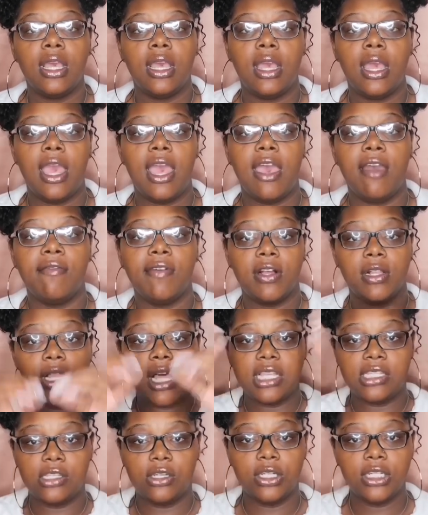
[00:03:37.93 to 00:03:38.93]
have a
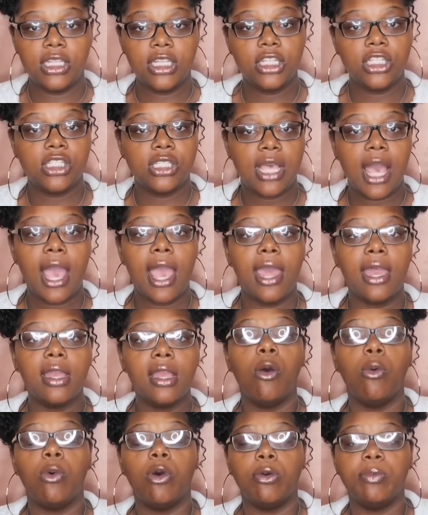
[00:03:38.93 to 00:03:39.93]
closet on each side.
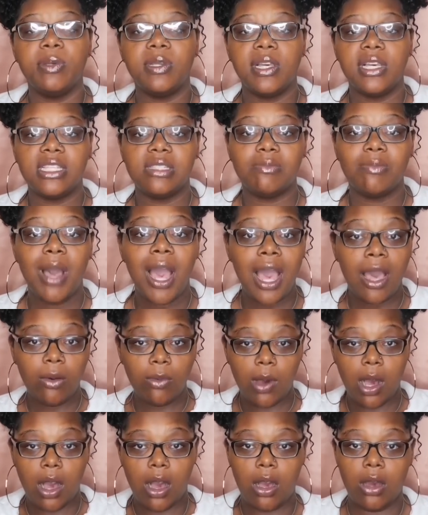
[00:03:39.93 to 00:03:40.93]
Well, because my
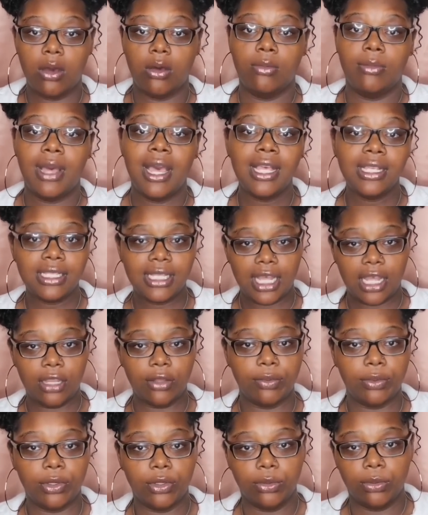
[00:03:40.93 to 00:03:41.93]
wall on my side of
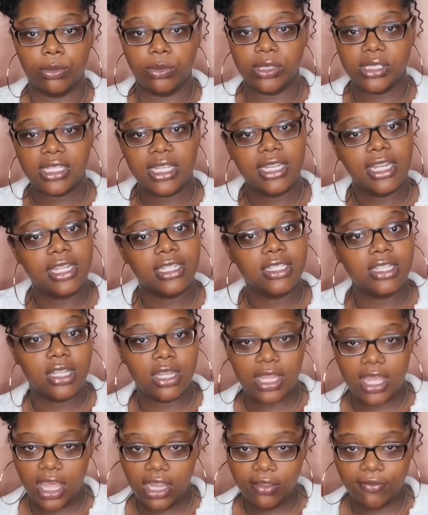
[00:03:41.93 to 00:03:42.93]
the room was connected to
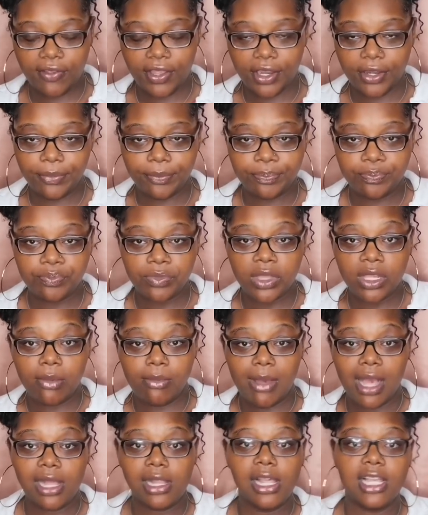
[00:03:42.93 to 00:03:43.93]
the elevator,
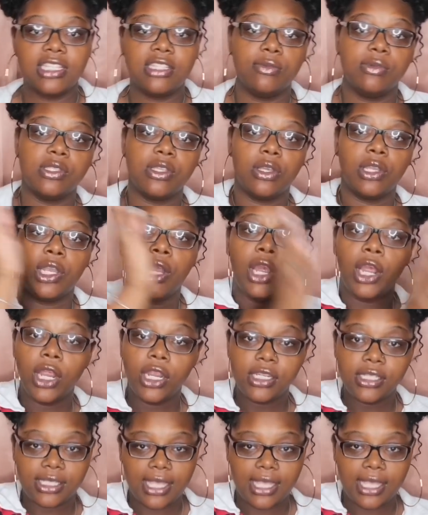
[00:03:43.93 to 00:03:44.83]
my closet was on her